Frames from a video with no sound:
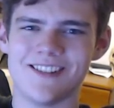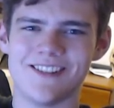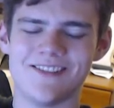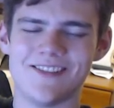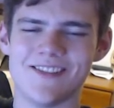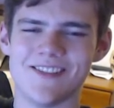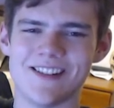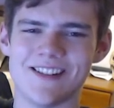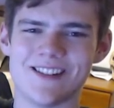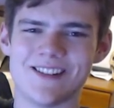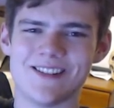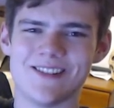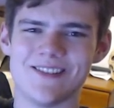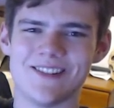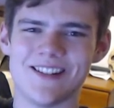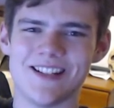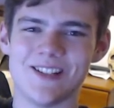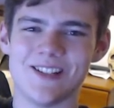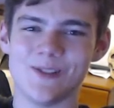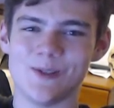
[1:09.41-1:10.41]
We went
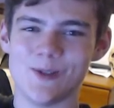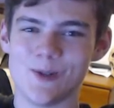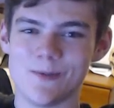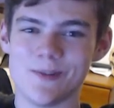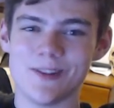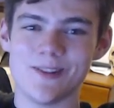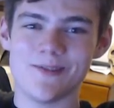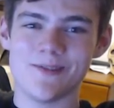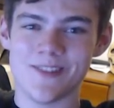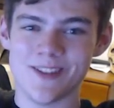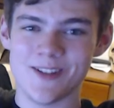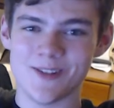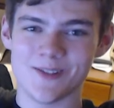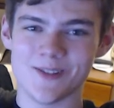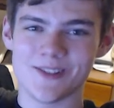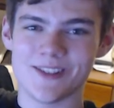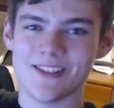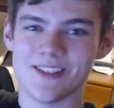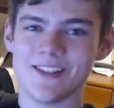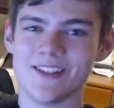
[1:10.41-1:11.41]
to, Lumen
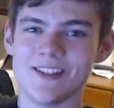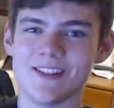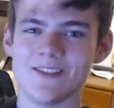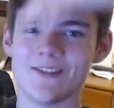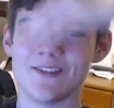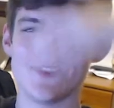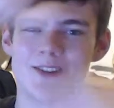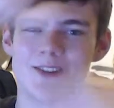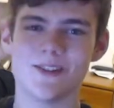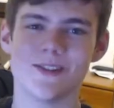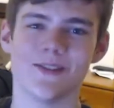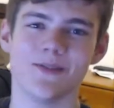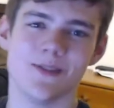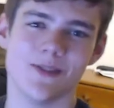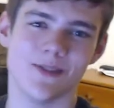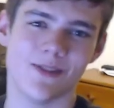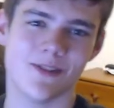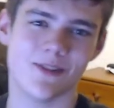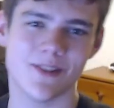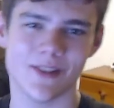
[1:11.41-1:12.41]
Field. For those of you
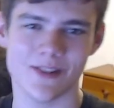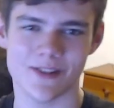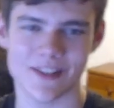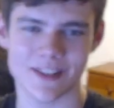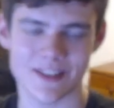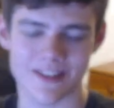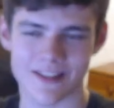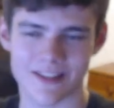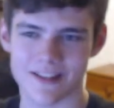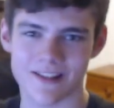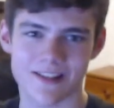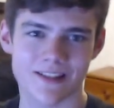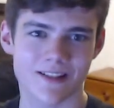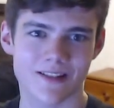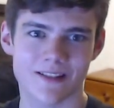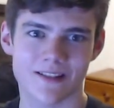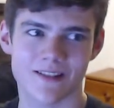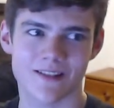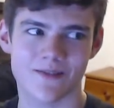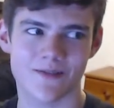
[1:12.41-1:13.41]
who don't know, that's
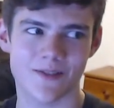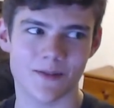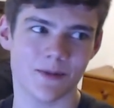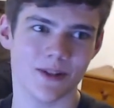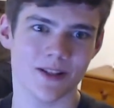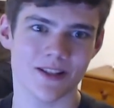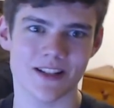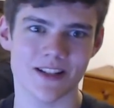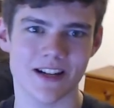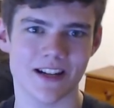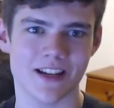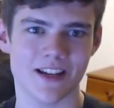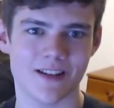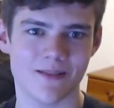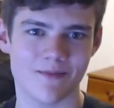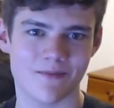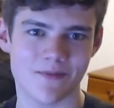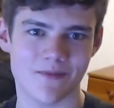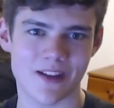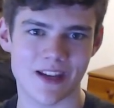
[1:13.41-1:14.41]
a football
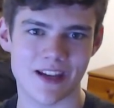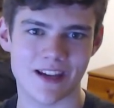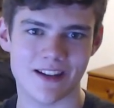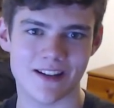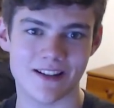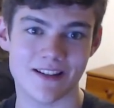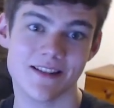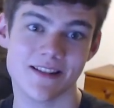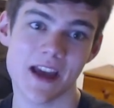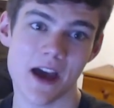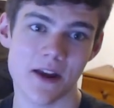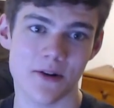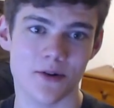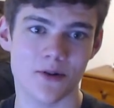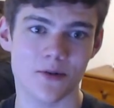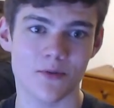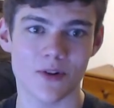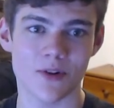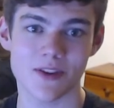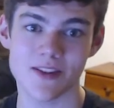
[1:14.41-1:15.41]
stadium in Seattle
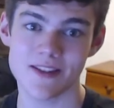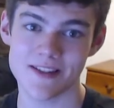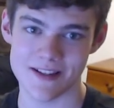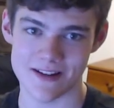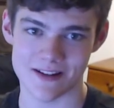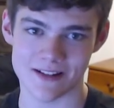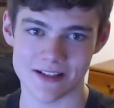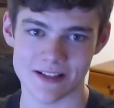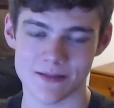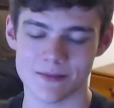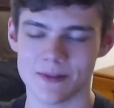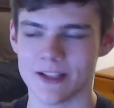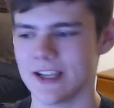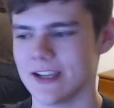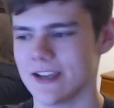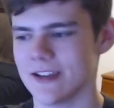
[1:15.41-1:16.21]
where the Seahawks play.